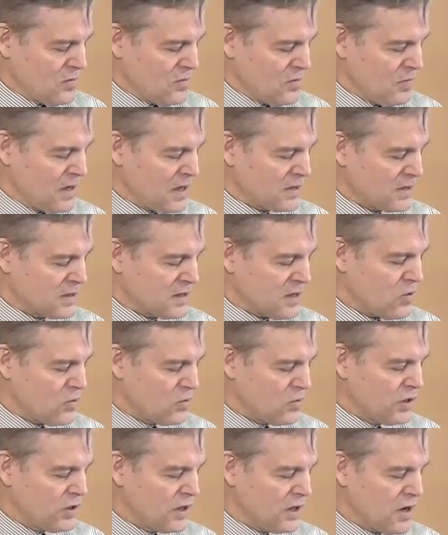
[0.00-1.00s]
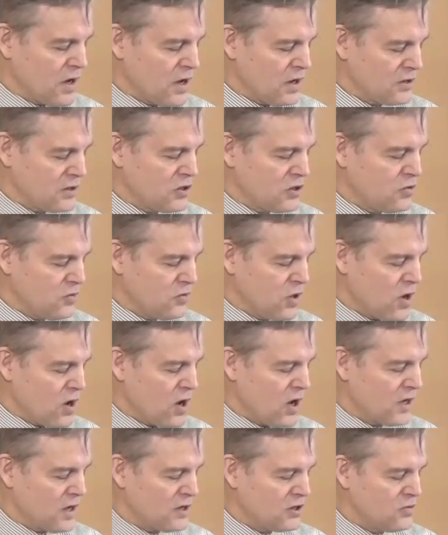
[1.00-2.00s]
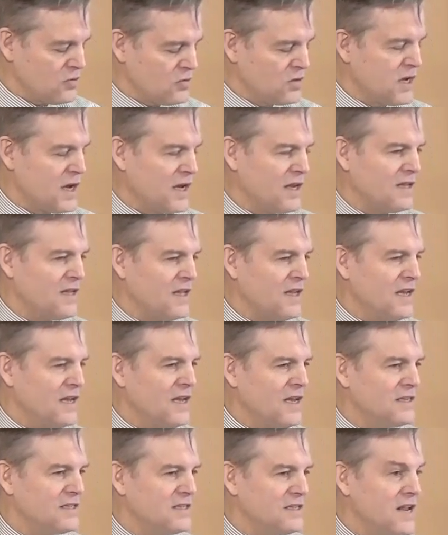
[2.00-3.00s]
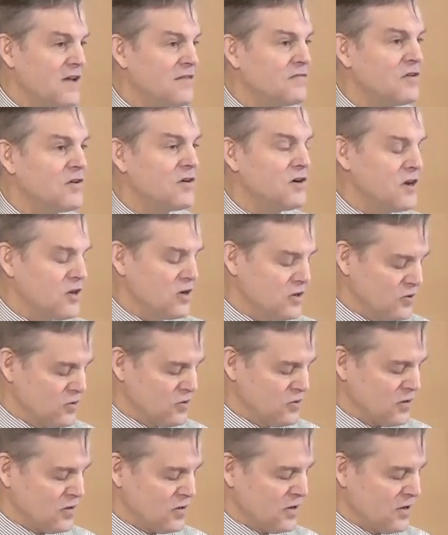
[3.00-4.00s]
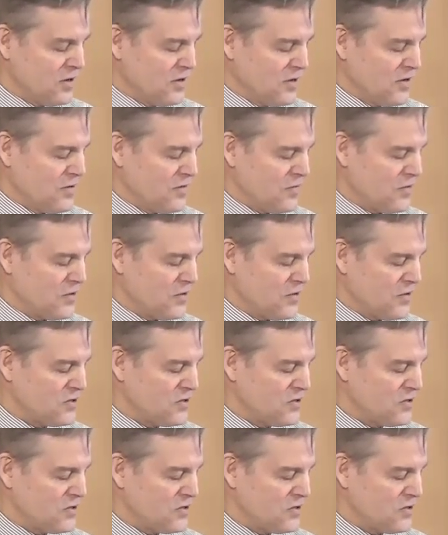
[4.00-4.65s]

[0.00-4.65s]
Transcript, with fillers: because holding on too long and too tightly is never good for the